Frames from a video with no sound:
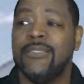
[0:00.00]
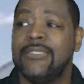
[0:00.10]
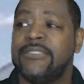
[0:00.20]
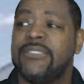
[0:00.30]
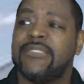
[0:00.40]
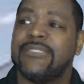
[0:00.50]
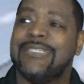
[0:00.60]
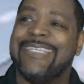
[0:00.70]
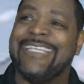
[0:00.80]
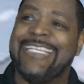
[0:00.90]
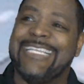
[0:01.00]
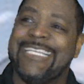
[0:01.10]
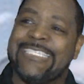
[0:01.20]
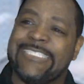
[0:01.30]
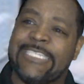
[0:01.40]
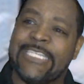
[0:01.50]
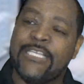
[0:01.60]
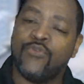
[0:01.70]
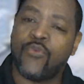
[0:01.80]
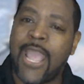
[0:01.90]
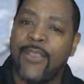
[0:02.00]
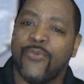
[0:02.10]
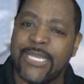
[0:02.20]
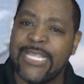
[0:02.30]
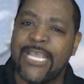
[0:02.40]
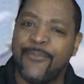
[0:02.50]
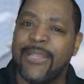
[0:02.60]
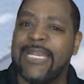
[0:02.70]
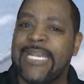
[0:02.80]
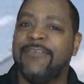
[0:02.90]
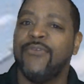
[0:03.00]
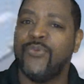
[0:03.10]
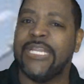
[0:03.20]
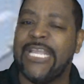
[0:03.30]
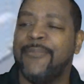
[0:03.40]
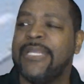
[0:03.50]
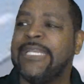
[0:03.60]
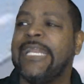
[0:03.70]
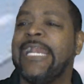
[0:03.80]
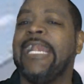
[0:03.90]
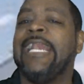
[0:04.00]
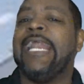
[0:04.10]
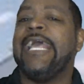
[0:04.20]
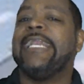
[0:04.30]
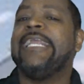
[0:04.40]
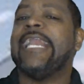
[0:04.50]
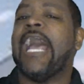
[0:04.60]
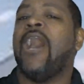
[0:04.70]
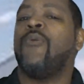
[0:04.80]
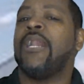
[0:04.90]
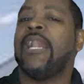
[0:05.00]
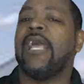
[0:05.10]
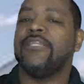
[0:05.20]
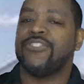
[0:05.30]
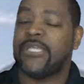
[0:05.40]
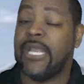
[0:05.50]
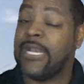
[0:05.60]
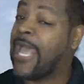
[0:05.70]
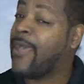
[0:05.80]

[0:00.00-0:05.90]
It's just is getting right with Him and living with Him and then letting our light shine.